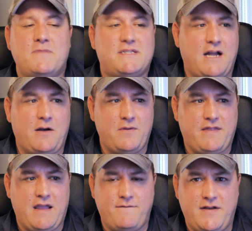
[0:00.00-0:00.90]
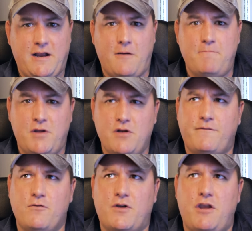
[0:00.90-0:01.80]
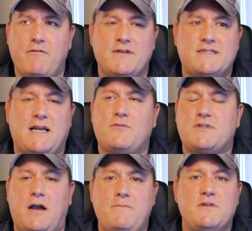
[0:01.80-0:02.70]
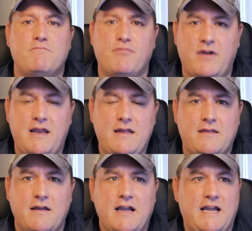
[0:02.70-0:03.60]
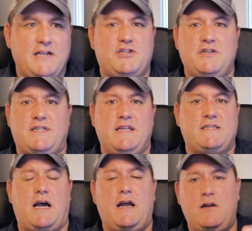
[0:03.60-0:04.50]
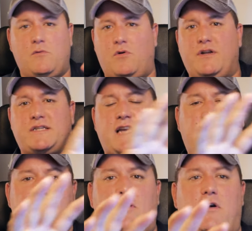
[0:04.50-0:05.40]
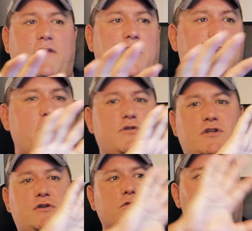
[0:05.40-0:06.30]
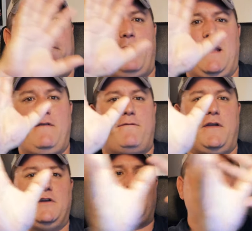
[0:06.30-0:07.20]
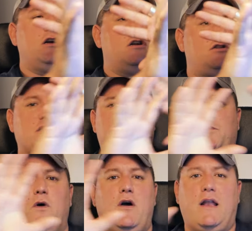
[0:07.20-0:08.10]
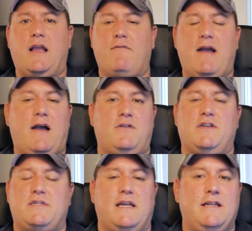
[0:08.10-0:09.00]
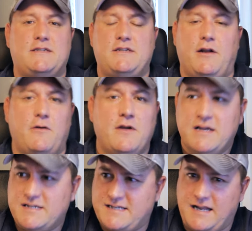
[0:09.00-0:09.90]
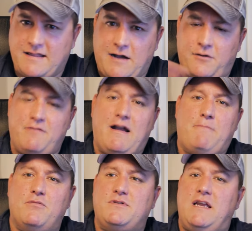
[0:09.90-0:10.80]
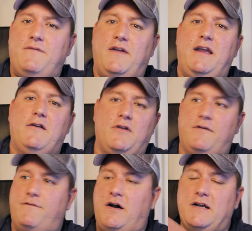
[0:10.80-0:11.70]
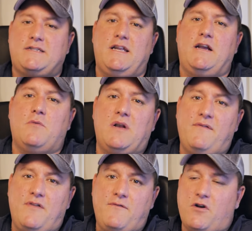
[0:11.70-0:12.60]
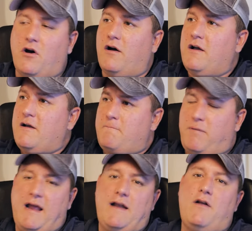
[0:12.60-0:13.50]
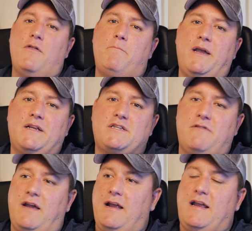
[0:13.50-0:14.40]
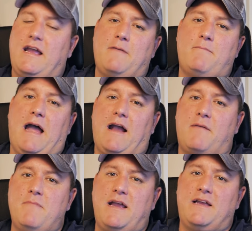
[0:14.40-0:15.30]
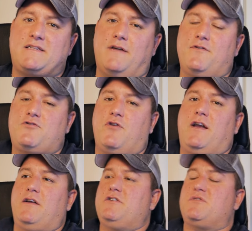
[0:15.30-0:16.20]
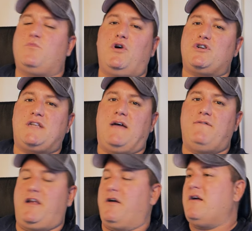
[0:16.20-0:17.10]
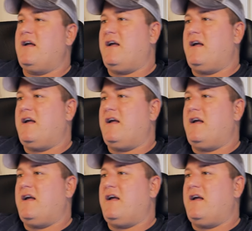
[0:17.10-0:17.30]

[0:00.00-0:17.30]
Start with their video, Beautiful Curacao Time to Breathe. It's just this underwater segment of a huge school of bait fish just swirling around. It's you know, stick that on your Apple TV or your Fire Stick or whatever you've got, play it on the big screen, kick back, make yourself a drink, and just watch that video.